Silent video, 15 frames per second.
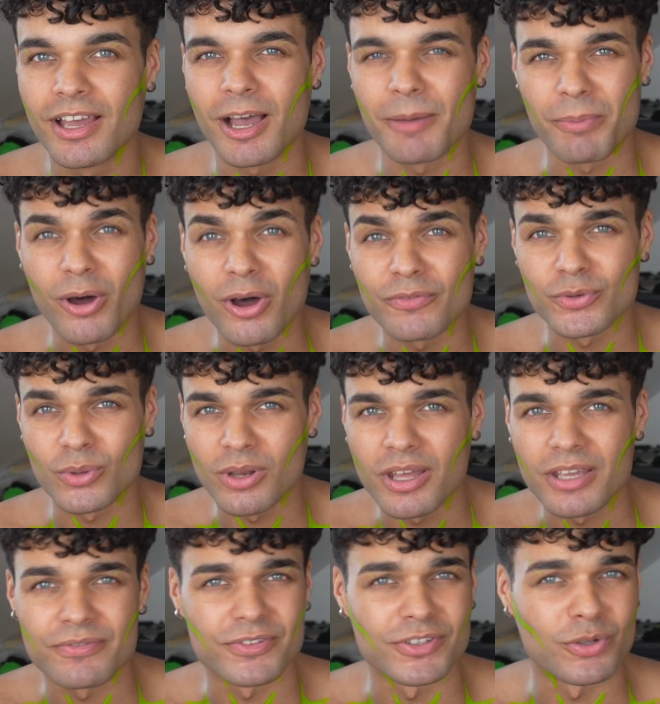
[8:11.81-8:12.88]
a part of your
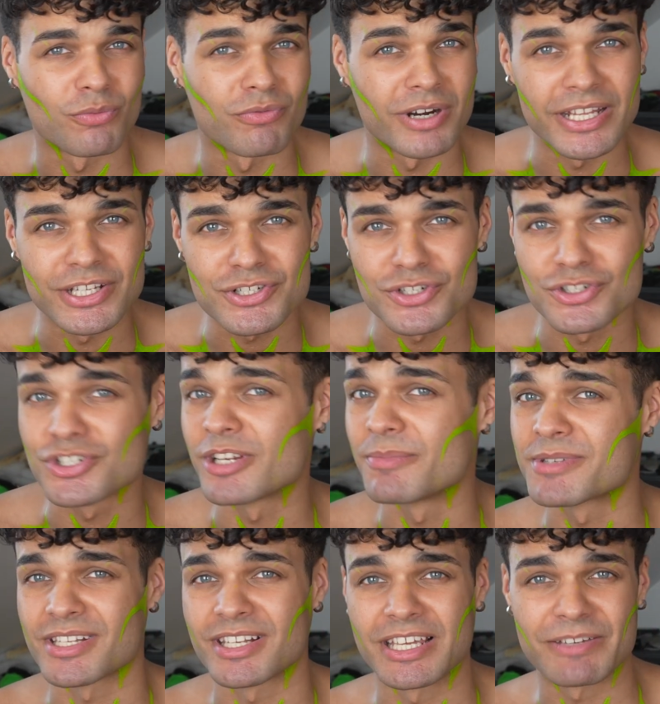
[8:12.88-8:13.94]
life and your
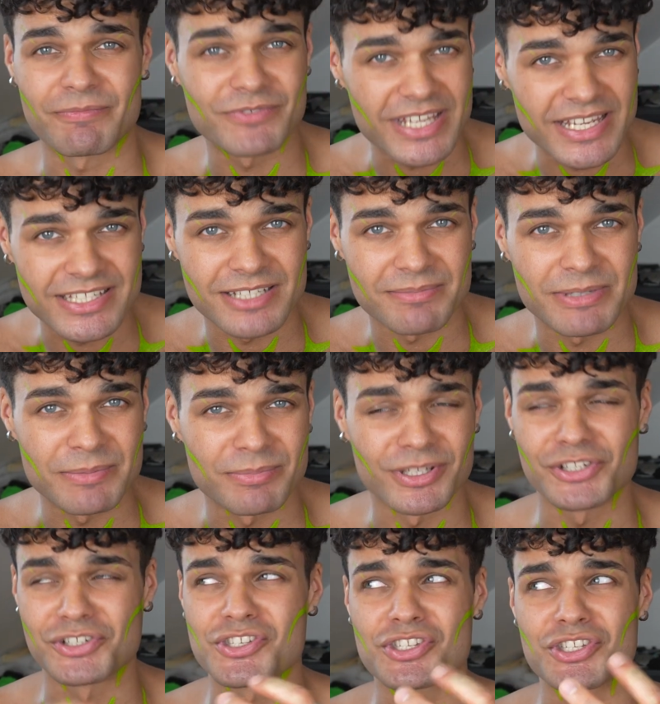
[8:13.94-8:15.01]
relationships and like dating people
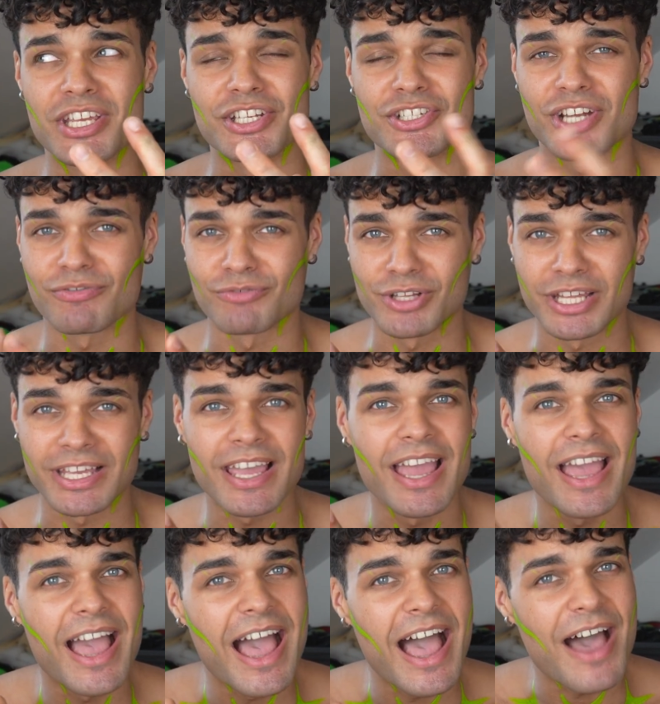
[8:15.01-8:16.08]
and just in general, like
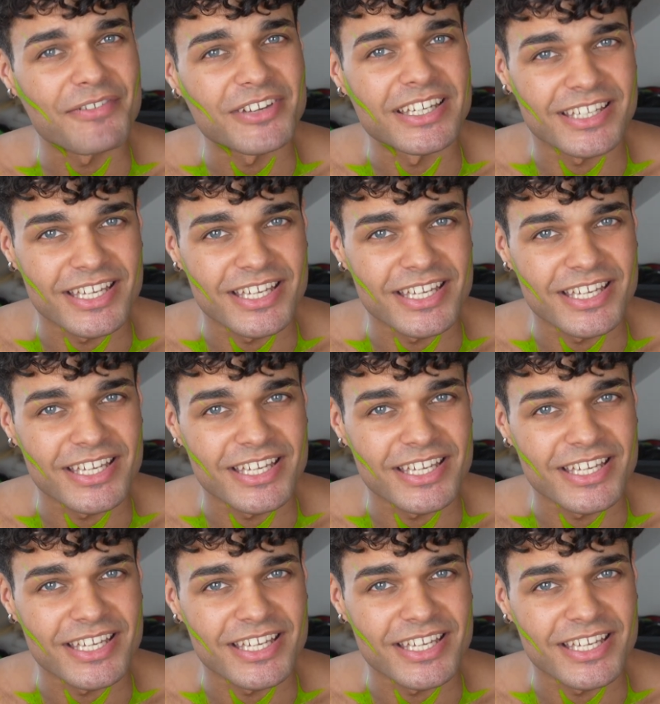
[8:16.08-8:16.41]
having a